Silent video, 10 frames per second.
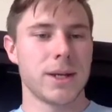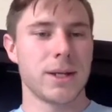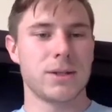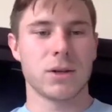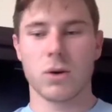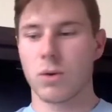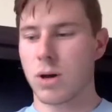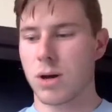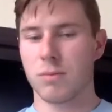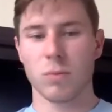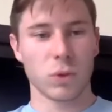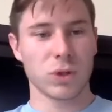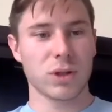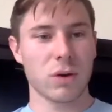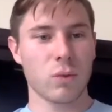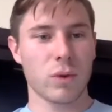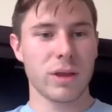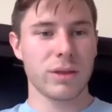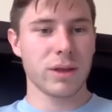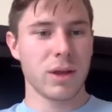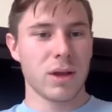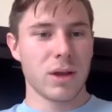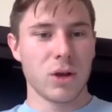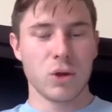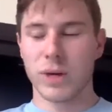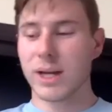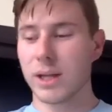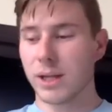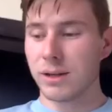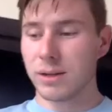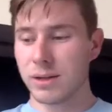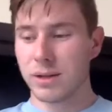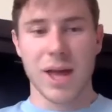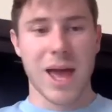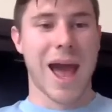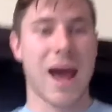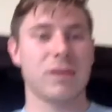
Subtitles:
So we'll start with New England at